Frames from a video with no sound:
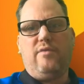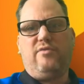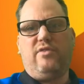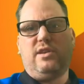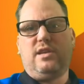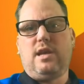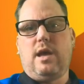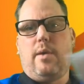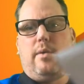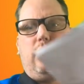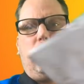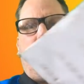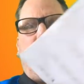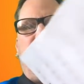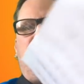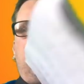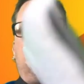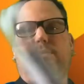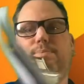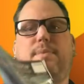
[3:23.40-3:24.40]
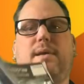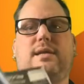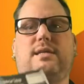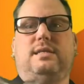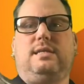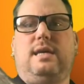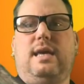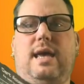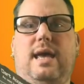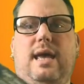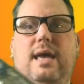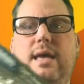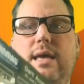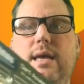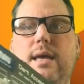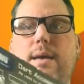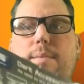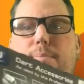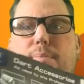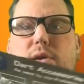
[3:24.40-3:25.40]
video and all these bits here.
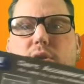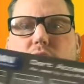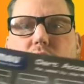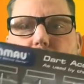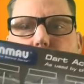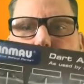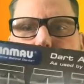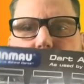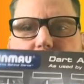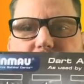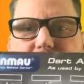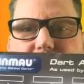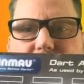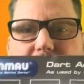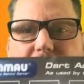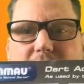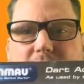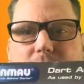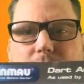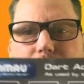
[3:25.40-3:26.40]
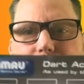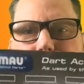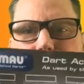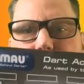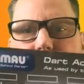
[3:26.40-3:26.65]
But you will see